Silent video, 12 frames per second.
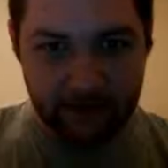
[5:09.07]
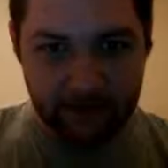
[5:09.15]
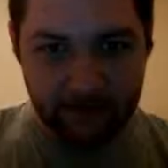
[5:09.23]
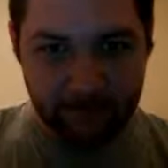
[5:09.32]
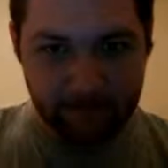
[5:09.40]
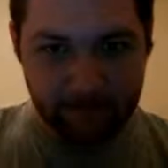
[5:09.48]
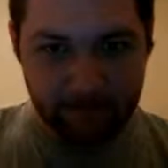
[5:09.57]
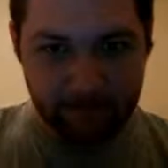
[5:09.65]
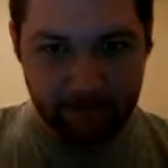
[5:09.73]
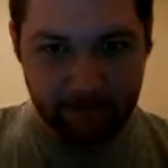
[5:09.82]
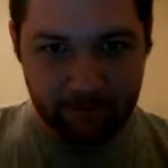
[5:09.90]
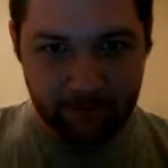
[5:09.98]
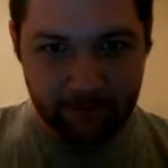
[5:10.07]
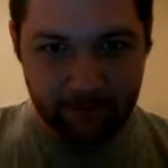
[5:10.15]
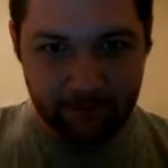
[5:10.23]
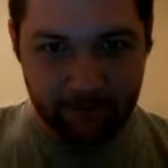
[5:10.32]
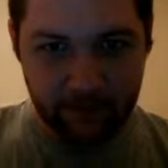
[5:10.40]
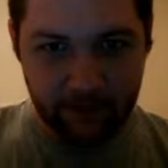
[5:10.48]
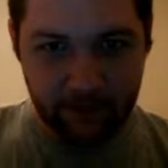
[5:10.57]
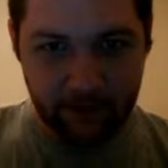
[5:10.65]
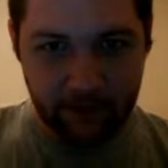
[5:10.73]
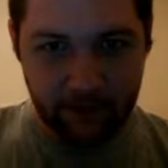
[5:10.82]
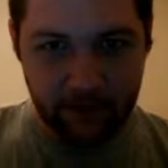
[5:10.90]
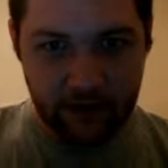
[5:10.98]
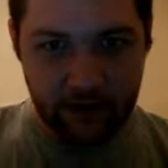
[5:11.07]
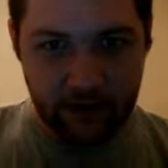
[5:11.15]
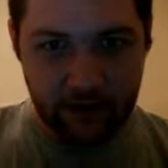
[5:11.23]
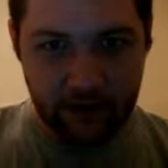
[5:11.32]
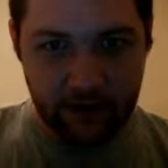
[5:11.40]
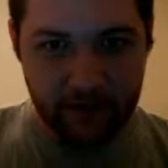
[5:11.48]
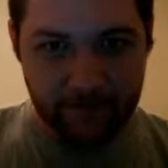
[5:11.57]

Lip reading: (silence)